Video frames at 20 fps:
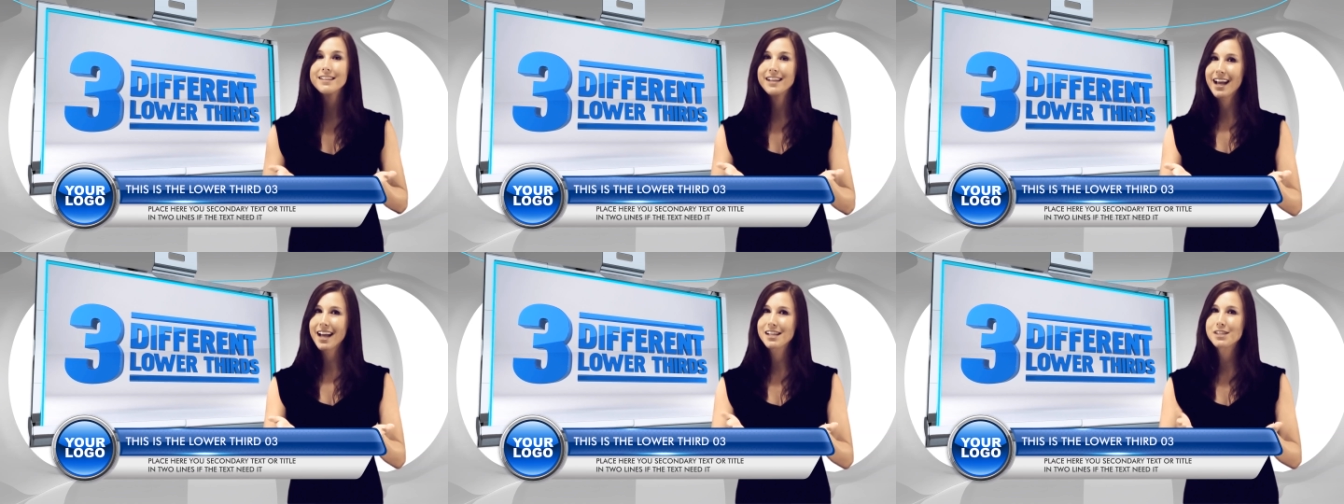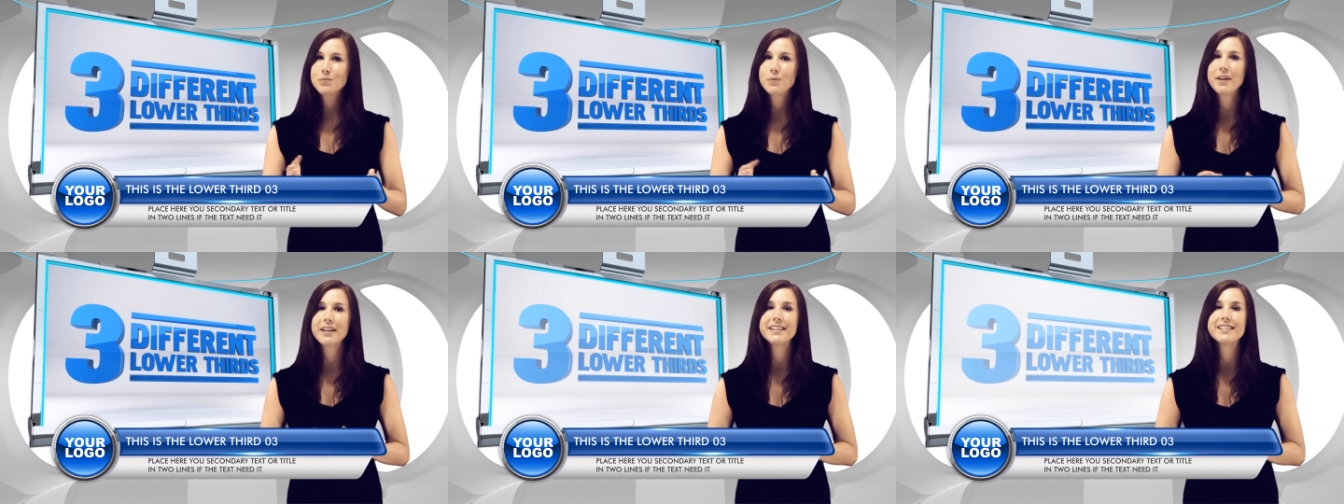
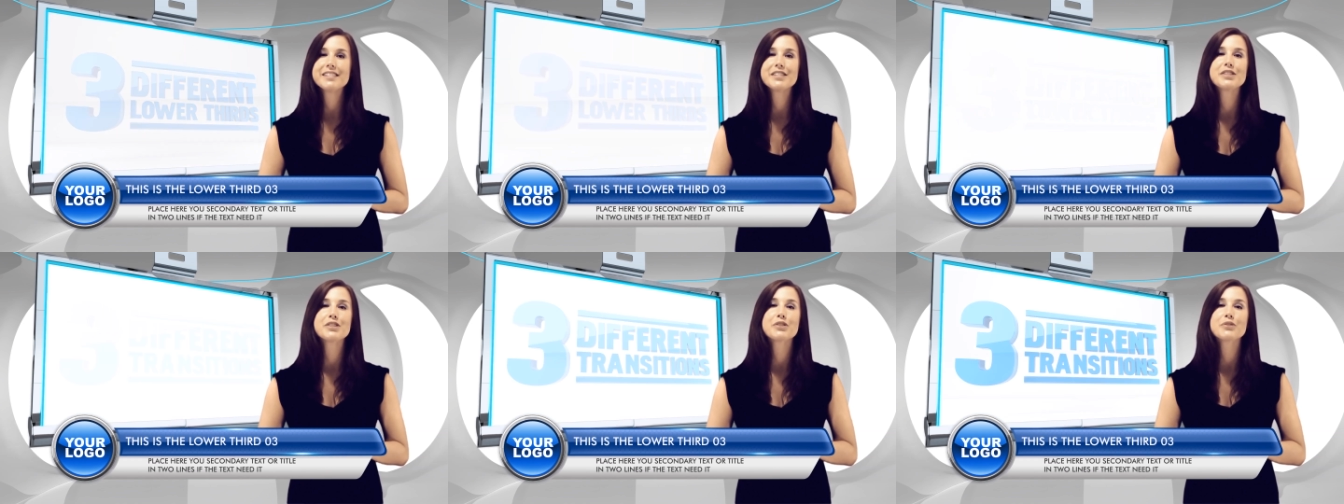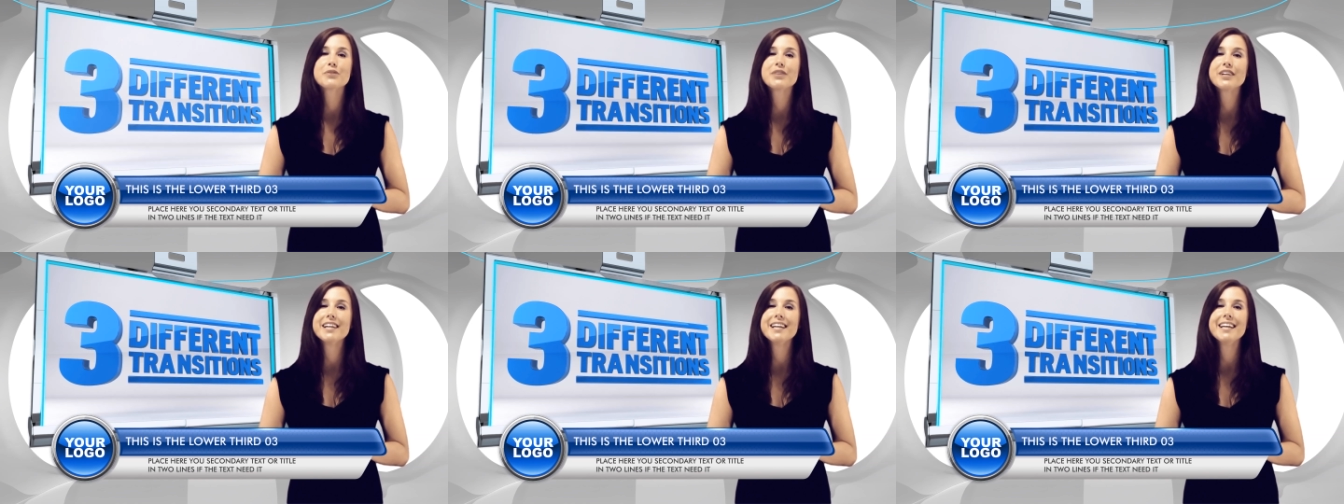as well as
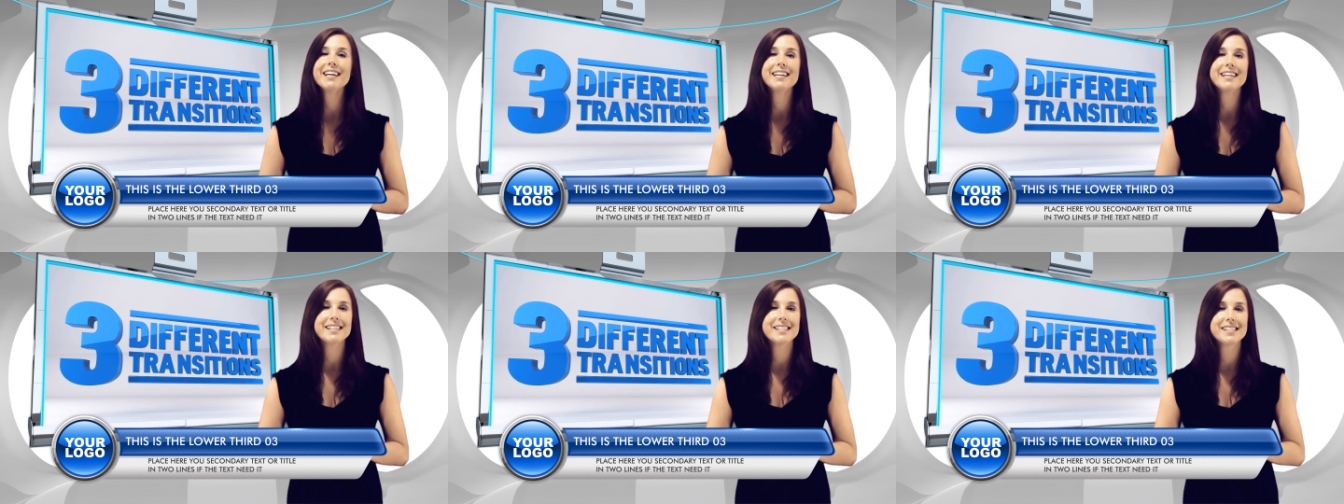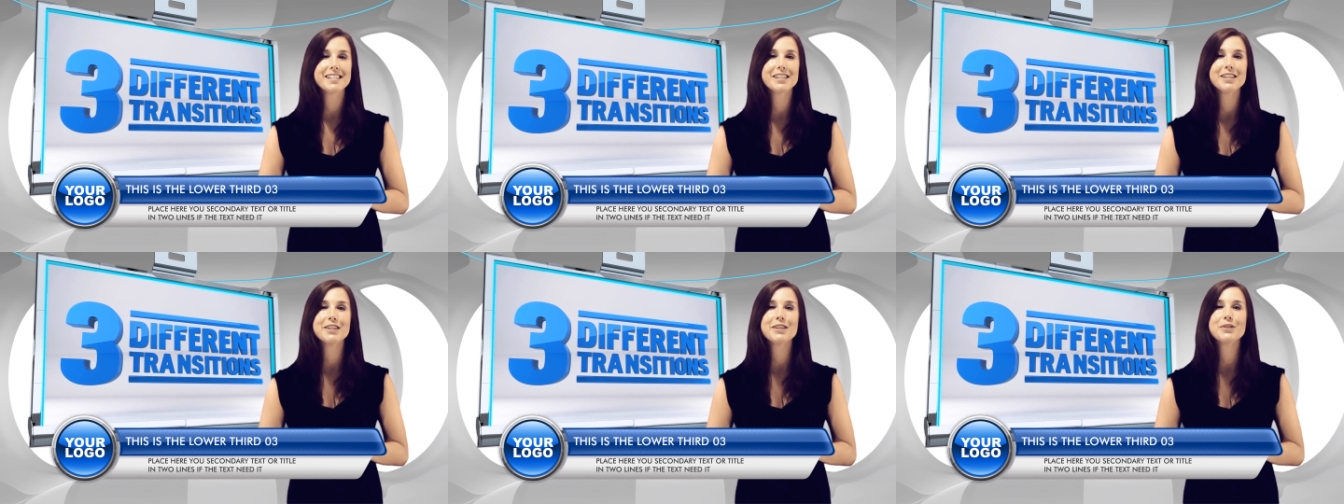three
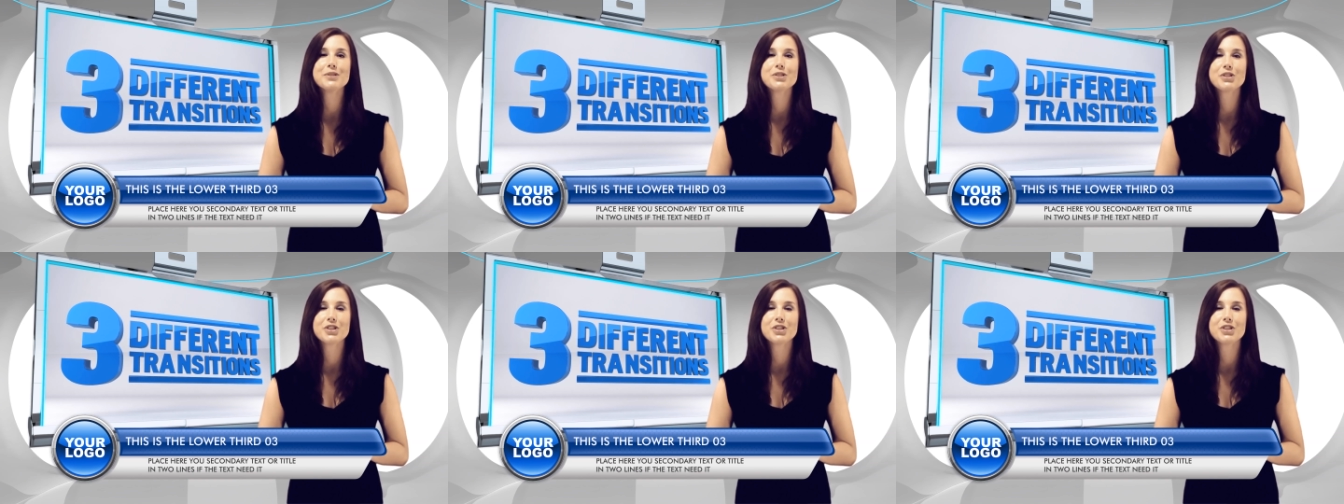easy-to-use